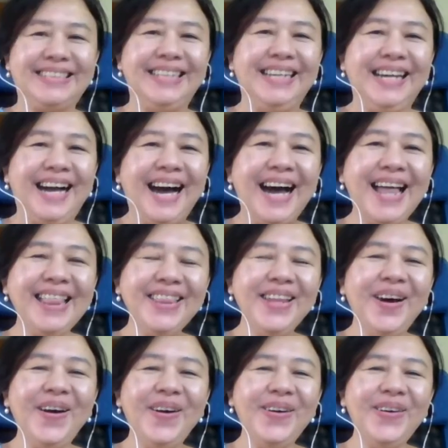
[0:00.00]

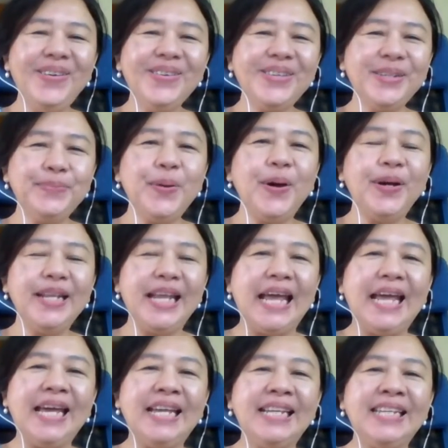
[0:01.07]
Hello, good
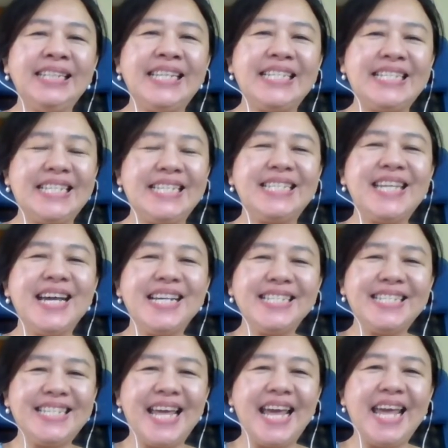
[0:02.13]
morning. This is
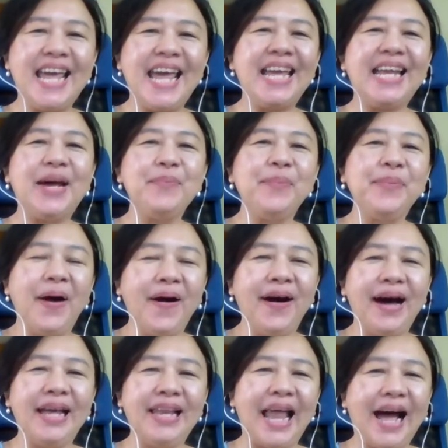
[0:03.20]
Thursday and I'm
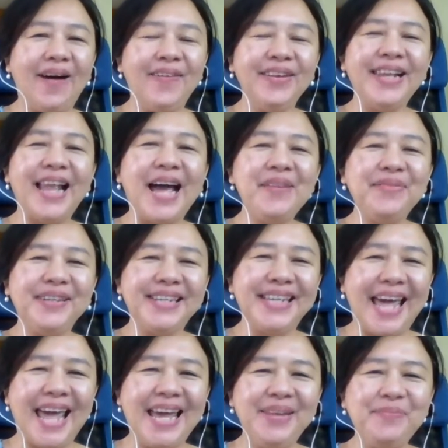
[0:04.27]
on live
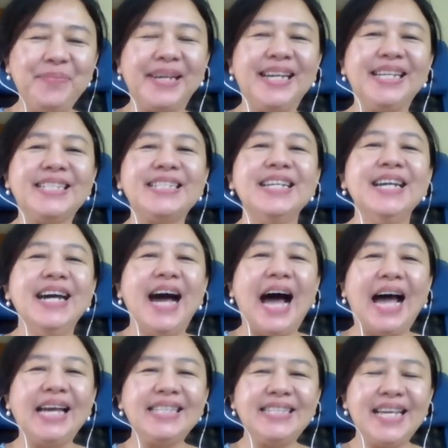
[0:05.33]
again because
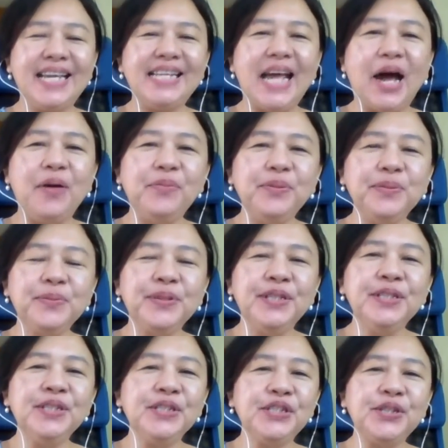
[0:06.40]
I said that I'm going
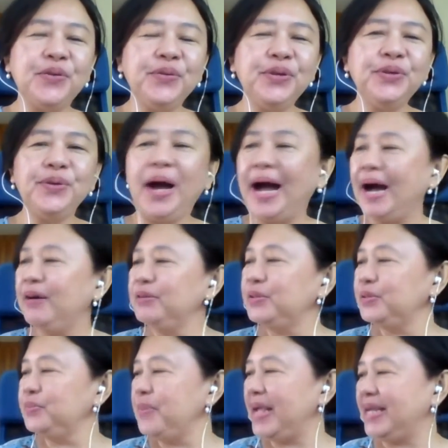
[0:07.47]
to show you how
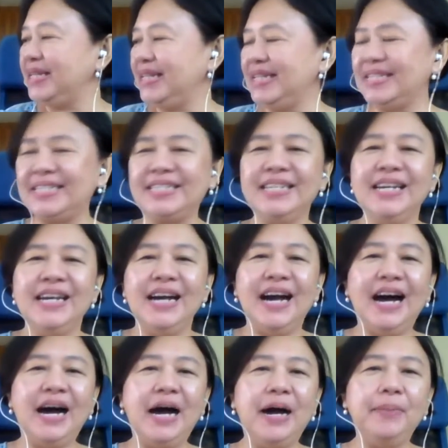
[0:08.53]
to make this
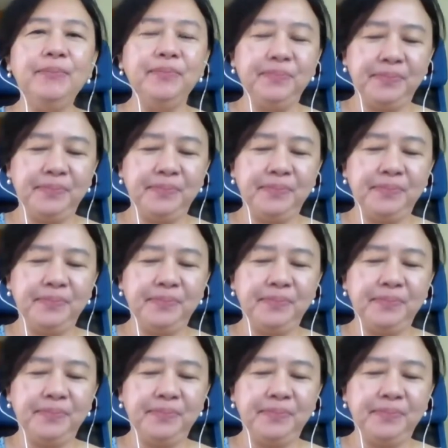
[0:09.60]
I